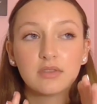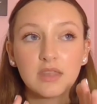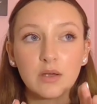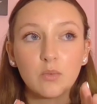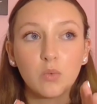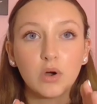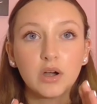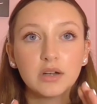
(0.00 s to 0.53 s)

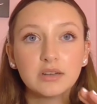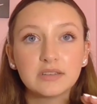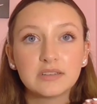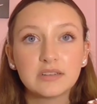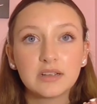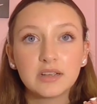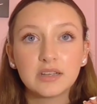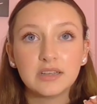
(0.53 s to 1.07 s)
They
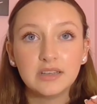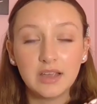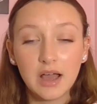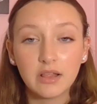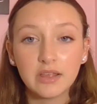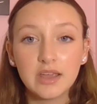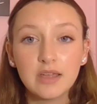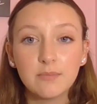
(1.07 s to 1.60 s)
weren't
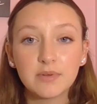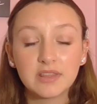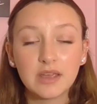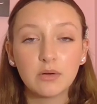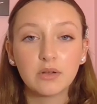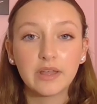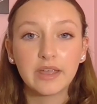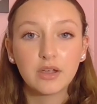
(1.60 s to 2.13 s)
yelling, but
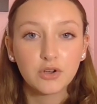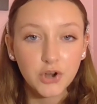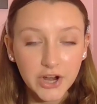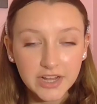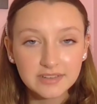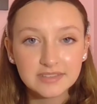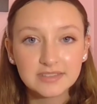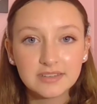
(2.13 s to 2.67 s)
they were like,
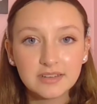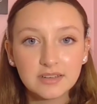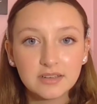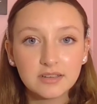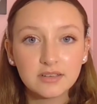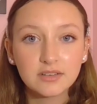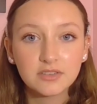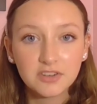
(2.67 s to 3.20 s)
"Grace,
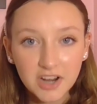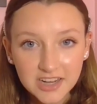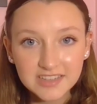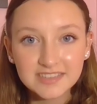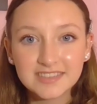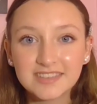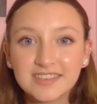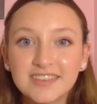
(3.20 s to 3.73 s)

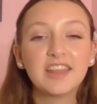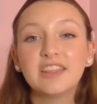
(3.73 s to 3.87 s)
Grace."